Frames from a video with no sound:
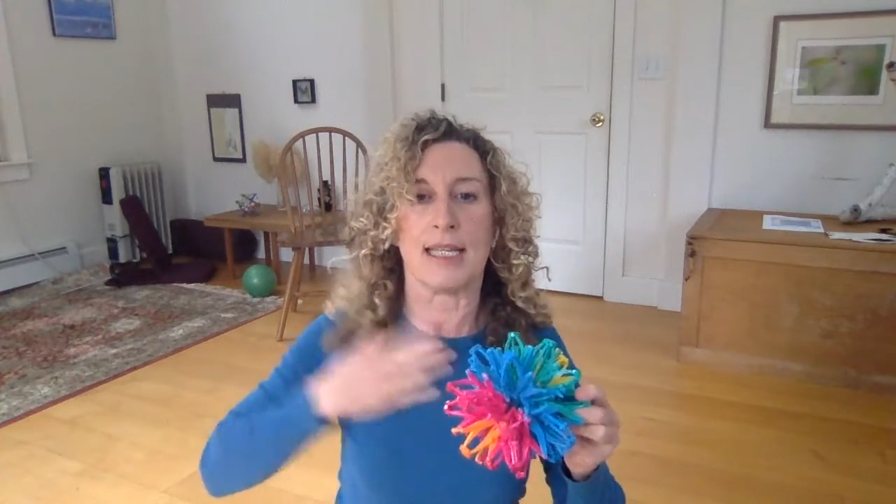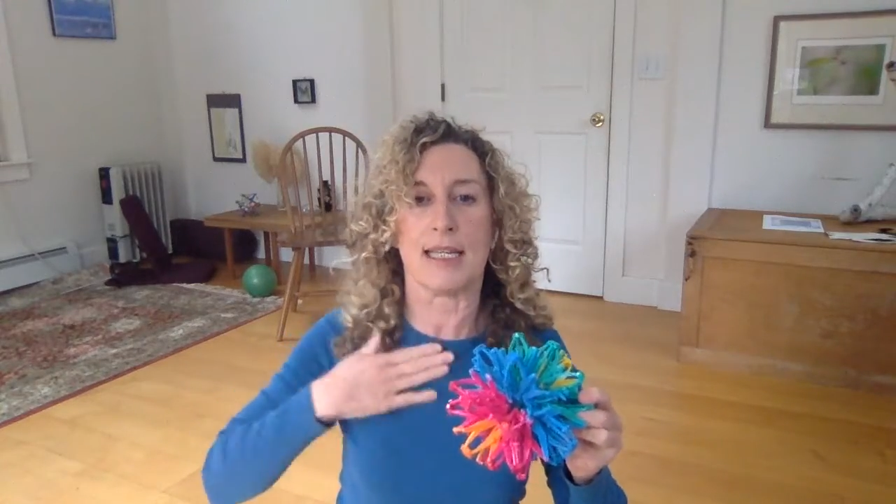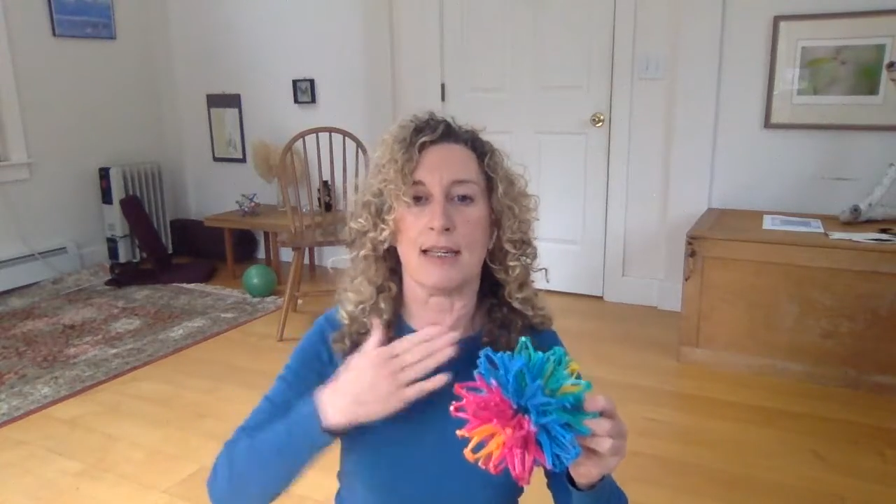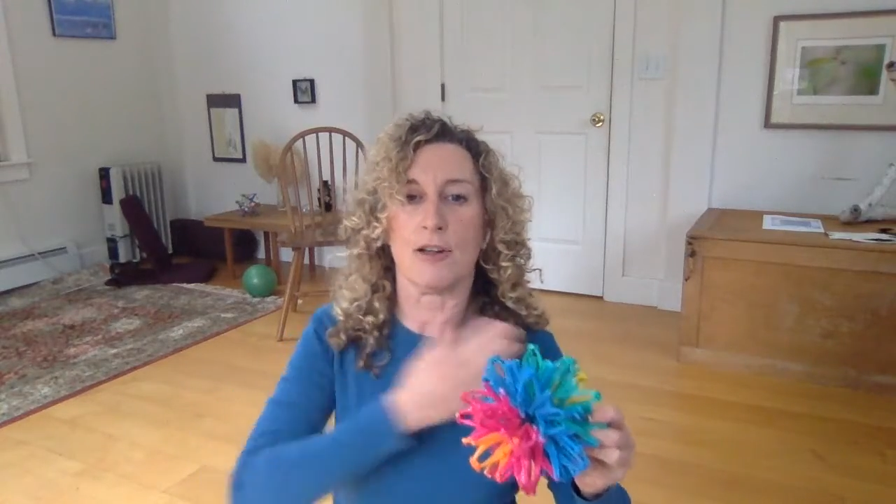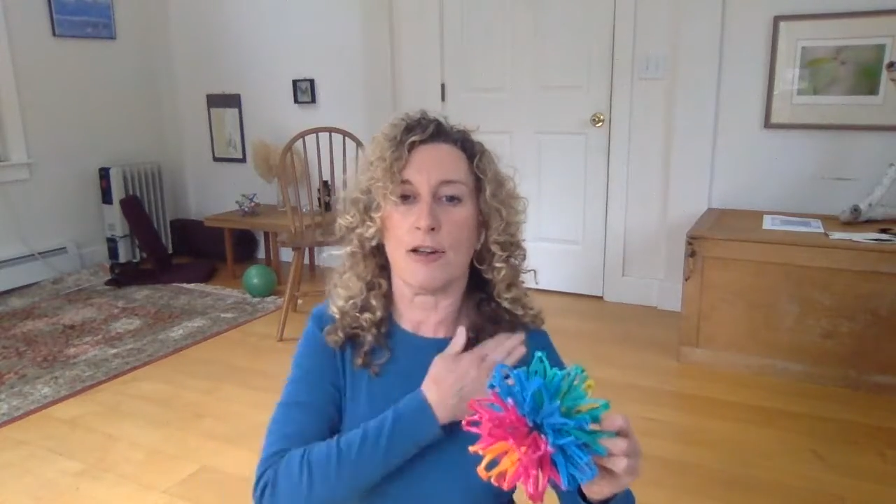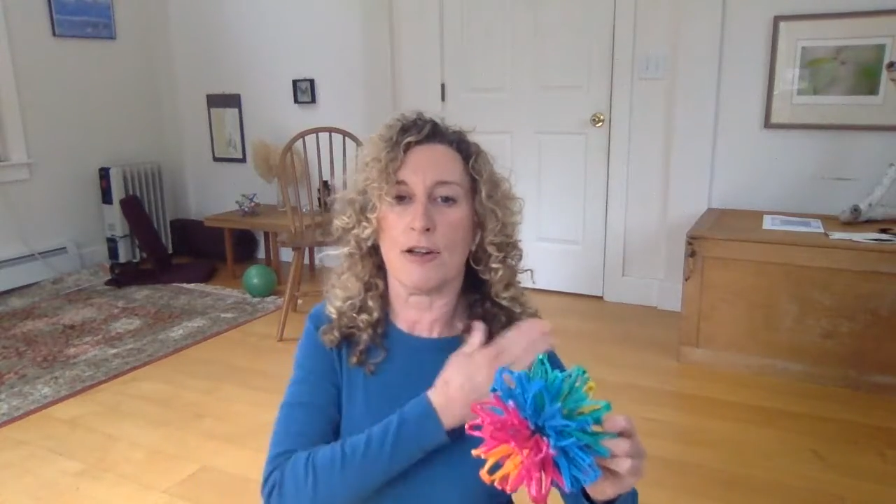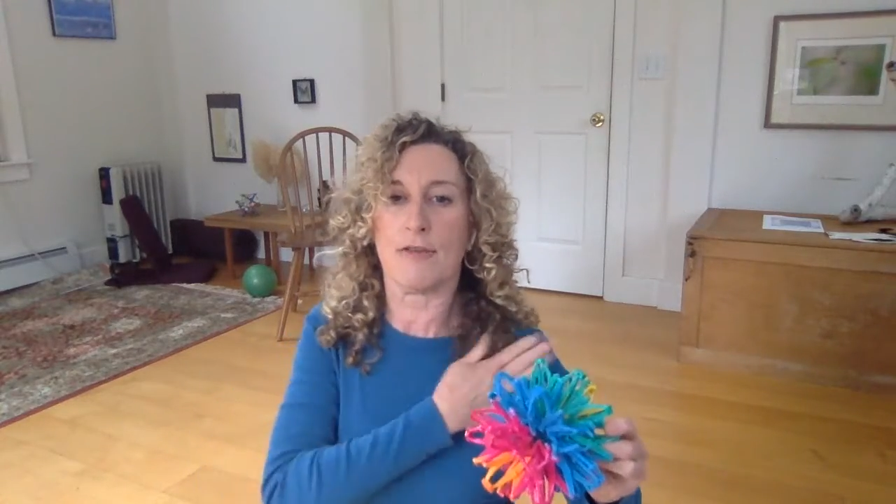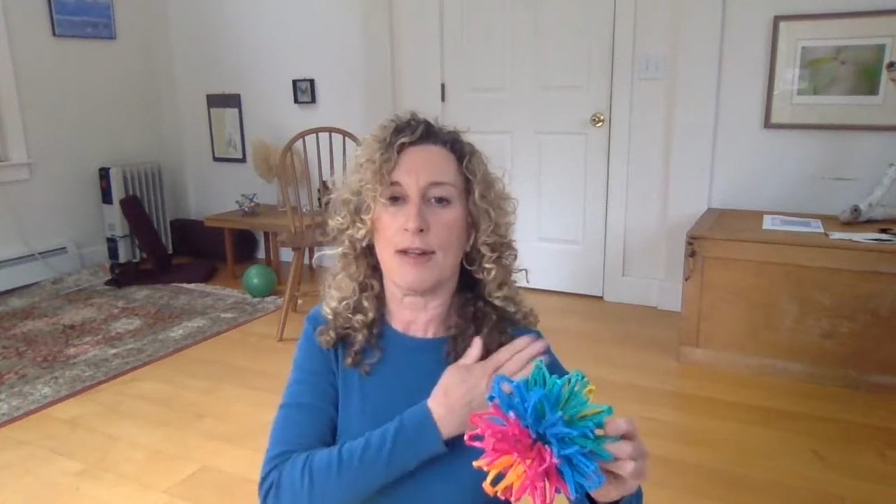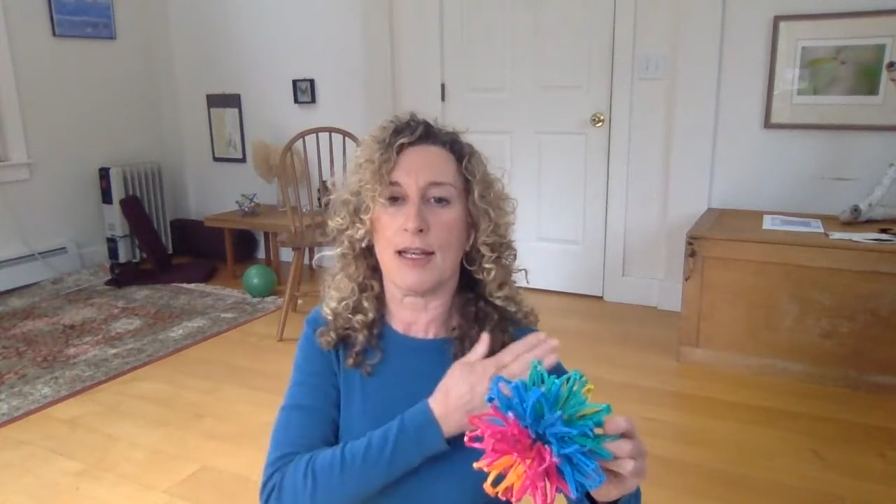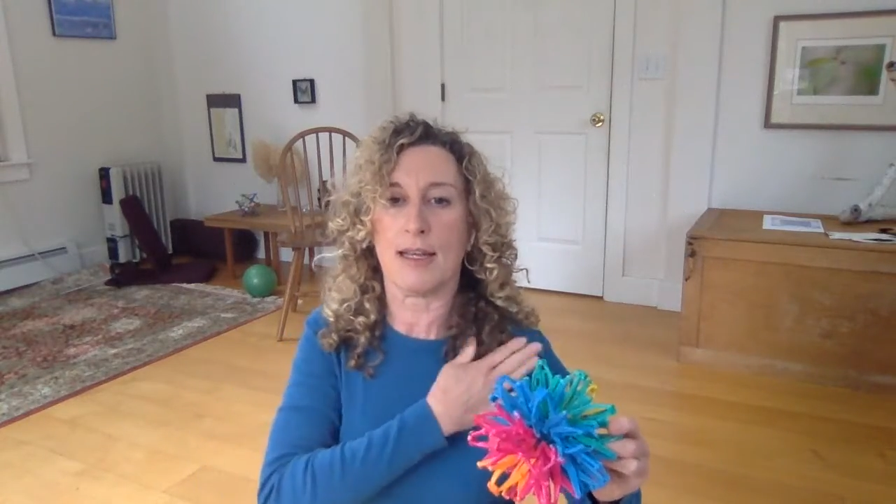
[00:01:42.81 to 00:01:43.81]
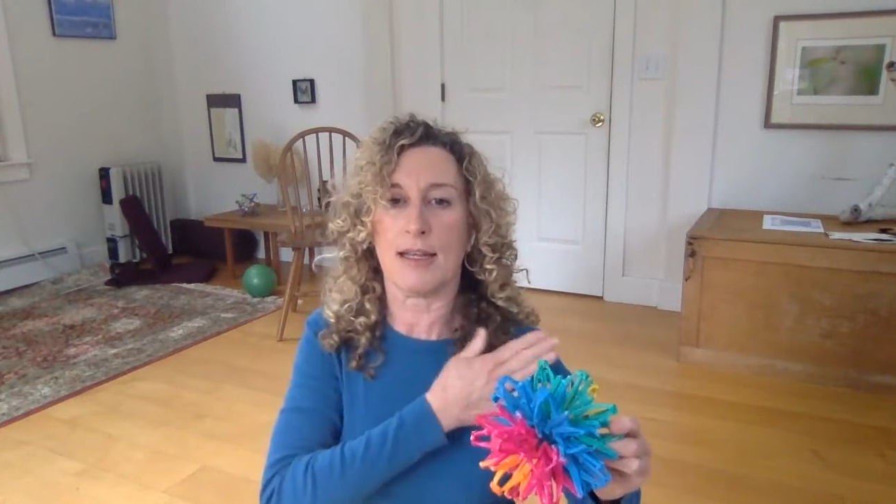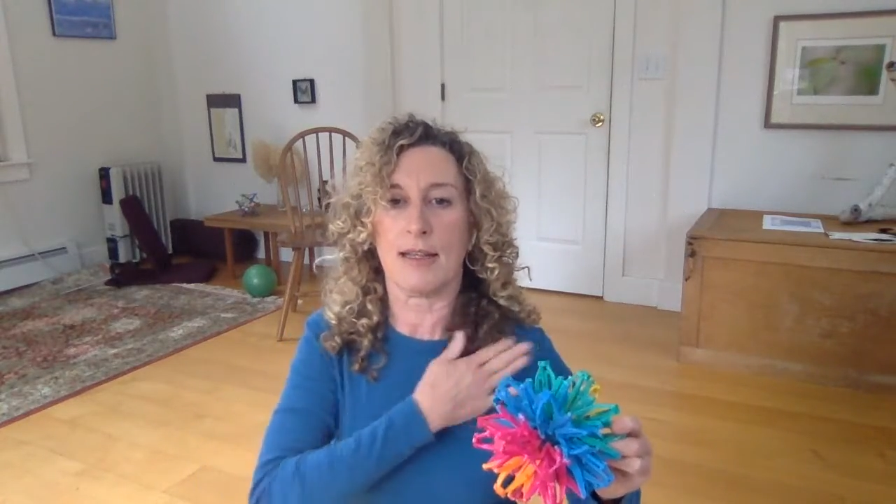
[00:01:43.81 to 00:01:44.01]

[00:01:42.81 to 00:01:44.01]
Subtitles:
here, right?